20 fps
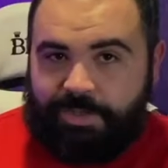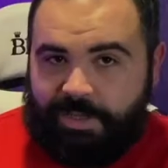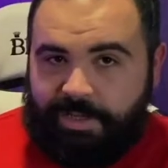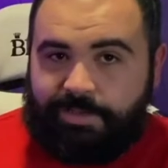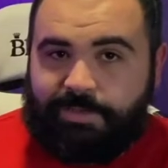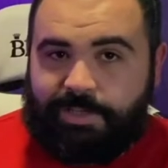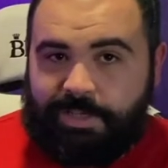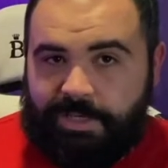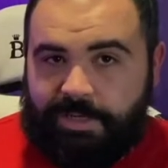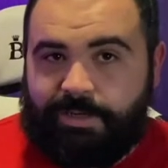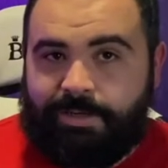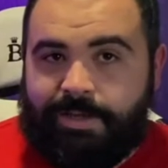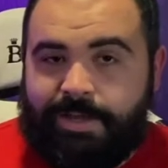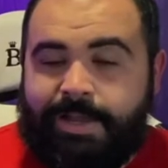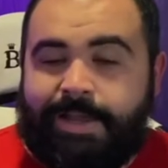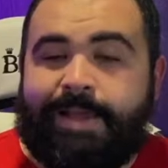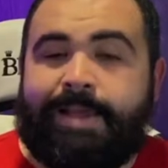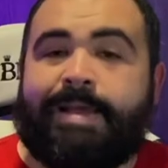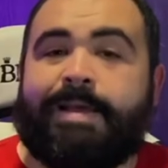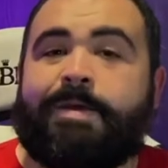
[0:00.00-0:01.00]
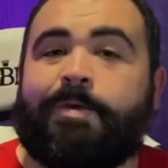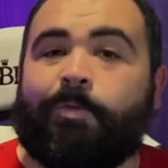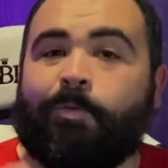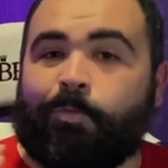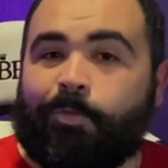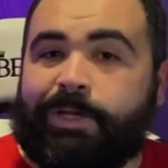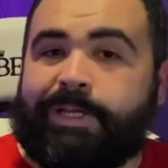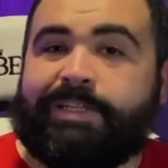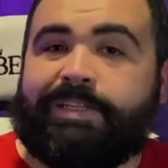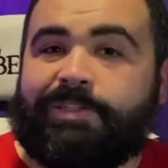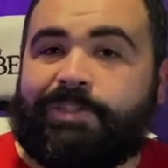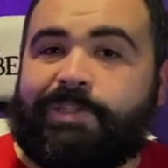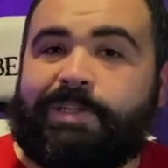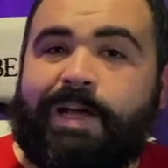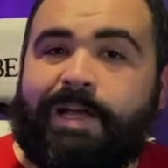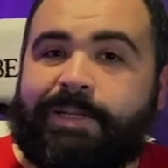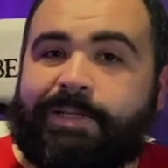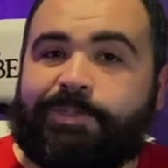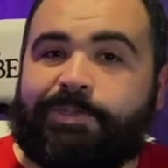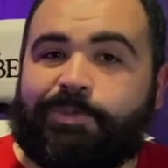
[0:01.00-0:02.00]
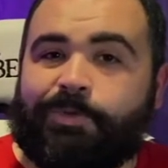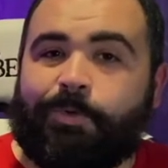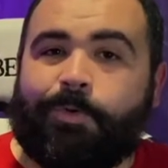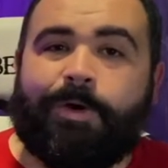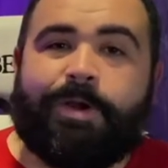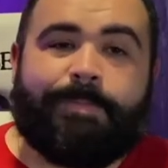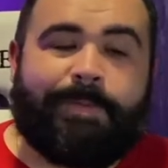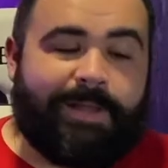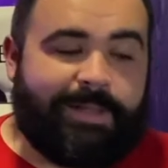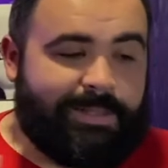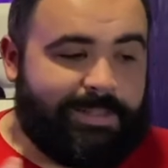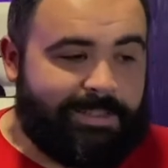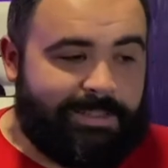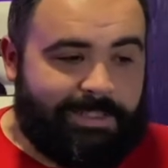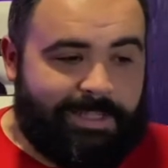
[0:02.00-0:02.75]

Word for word: this year. Really solid story about this